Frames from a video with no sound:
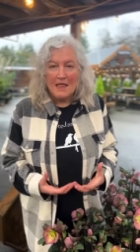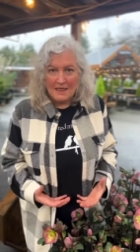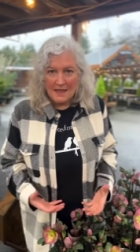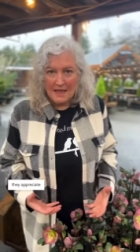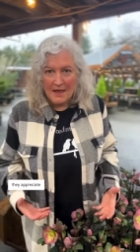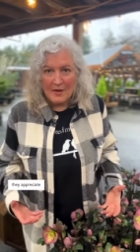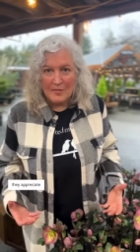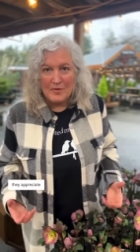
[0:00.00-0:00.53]

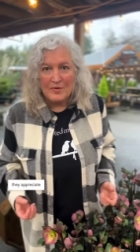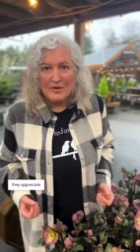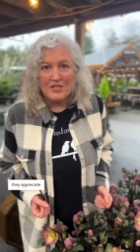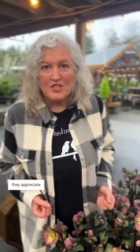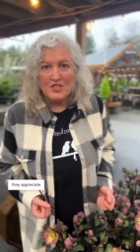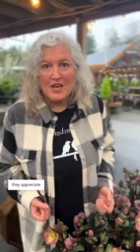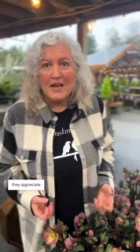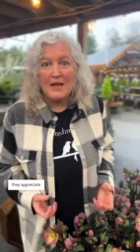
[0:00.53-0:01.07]
they
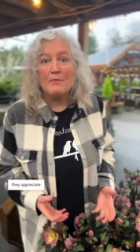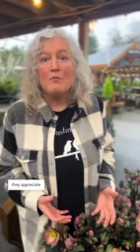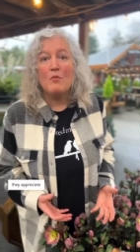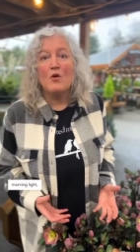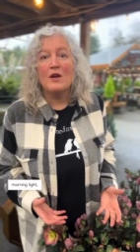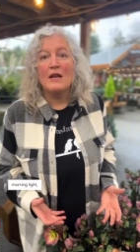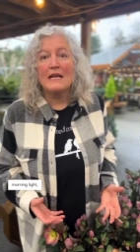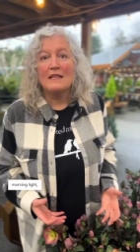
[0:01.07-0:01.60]
appreciate
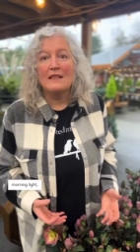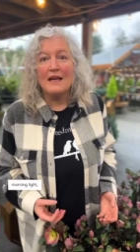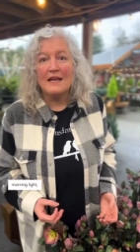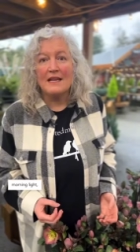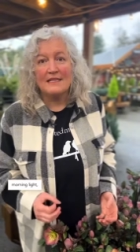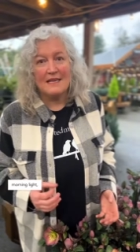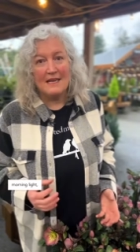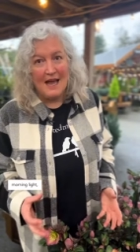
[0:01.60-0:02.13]
morning
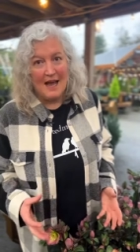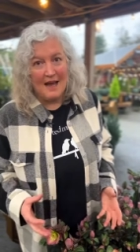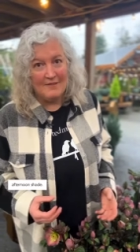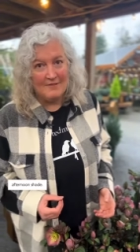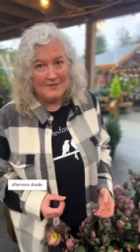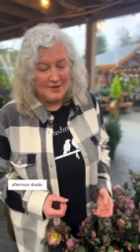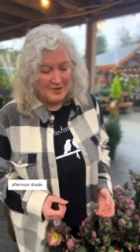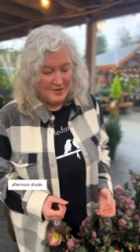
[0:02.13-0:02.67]
light,
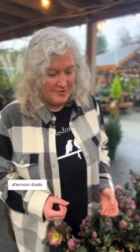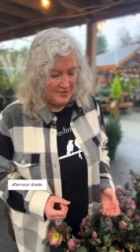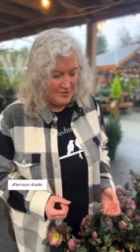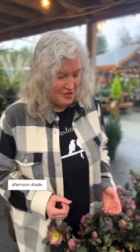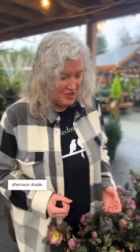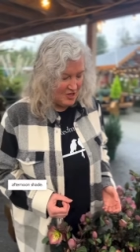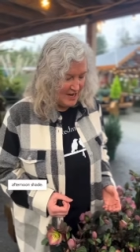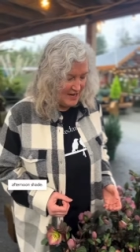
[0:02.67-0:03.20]
afternoon
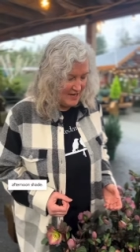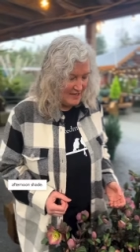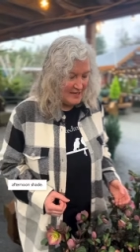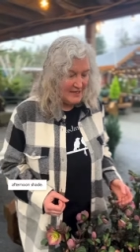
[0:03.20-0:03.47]
shade.